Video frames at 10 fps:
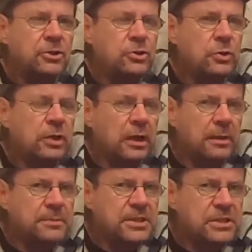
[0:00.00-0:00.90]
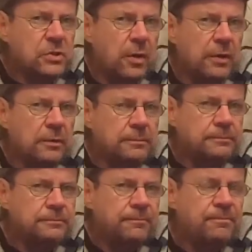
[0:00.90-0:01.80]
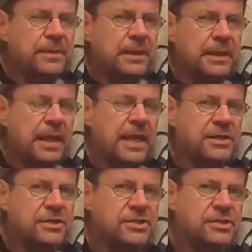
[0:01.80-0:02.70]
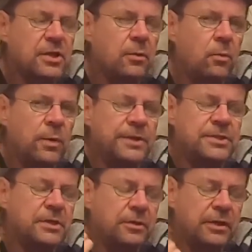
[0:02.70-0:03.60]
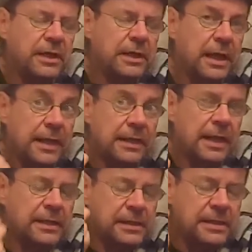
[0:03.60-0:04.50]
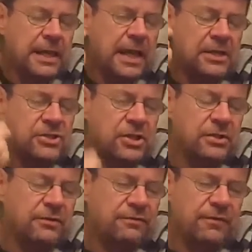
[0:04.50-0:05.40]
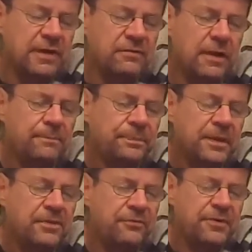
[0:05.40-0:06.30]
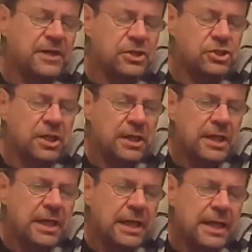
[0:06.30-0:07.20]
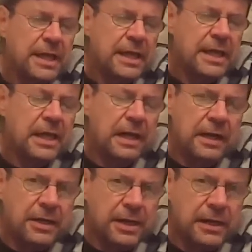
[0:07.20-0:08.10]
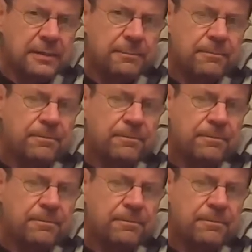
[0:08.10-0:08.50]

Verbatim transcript: Eucalyptus oil, yes. Wintergreen, again, yes, in the flavour. The finish, honey.